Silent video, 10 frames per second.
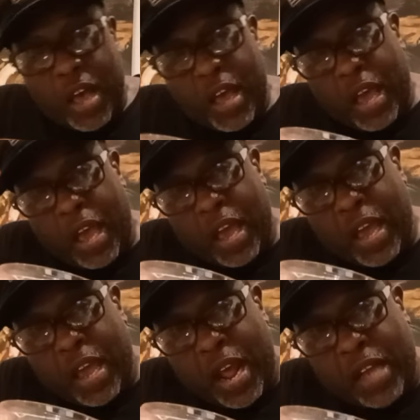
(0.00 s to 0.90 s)

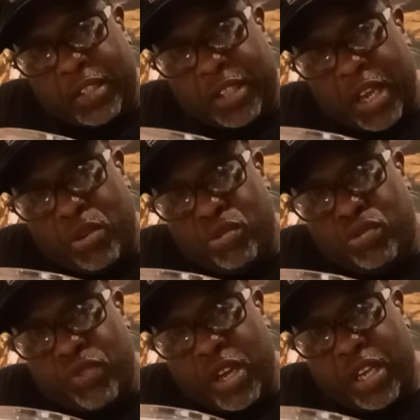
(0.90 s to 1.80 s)
and I say you
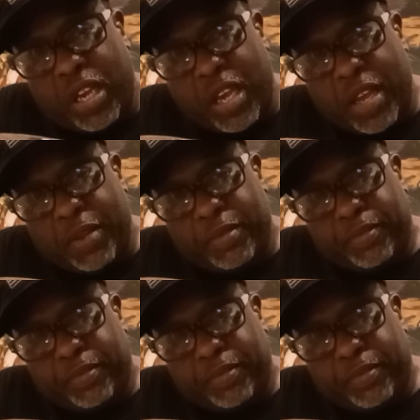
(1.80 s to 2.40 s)
drink it